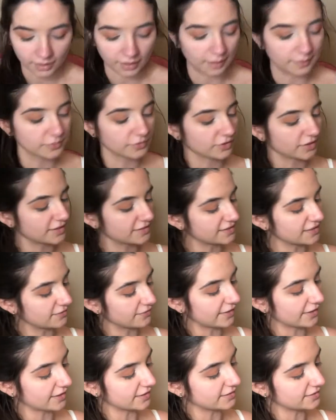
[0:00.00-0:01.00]
I'm just gonna see if
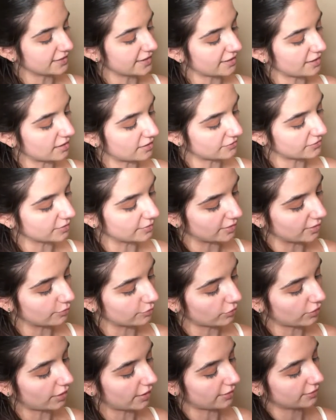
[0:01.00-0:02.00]
I can take off some of the
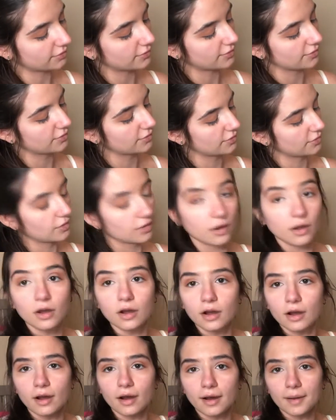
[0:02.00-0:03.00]
product
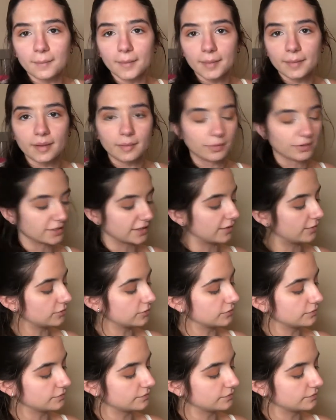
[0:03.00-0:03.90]
on my paper towel.